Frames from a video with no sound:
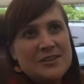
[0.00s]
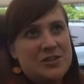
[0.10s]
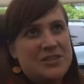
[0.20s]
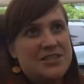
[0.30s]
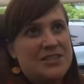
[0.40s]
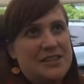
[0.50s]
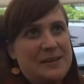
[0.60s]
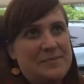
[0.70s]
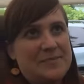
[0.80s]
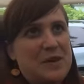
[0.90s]
just
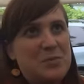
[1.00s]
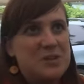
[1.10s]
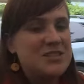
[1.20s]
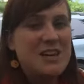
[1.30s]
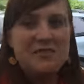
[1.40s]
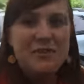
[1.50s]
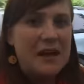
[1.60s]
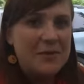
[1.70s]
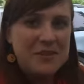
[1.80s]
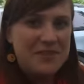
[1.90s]
um, birds can't
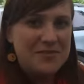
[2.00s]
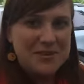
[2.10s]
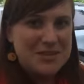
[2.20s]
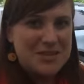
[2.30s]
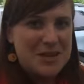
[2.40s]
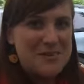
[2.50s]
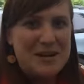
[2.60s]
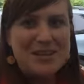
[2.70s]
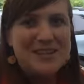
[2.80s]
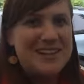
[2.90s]
fly when they first come
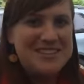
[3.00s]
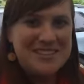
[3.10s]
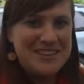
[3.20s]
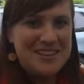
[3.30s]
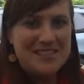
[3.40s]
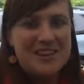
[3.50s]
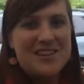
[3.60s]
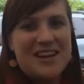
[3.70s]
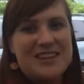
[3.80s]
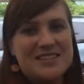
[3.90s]
onto the nest and leave their
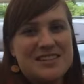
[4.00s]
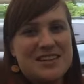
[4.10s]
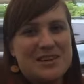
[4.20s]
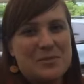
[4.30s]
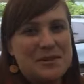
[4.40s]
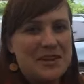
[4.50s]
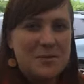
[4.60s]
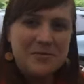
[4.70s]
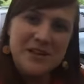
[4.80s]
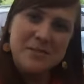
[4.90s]
nest. They're building
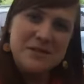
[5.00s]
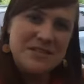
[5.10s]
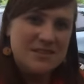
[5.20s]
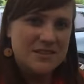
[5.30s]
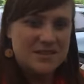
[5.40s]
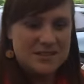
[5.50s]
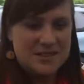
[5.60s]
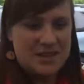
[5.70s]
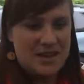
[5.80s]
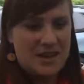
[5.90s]
up flight
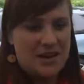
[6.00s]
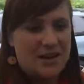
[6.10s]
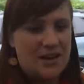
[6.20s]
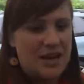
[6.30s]
muscles. They are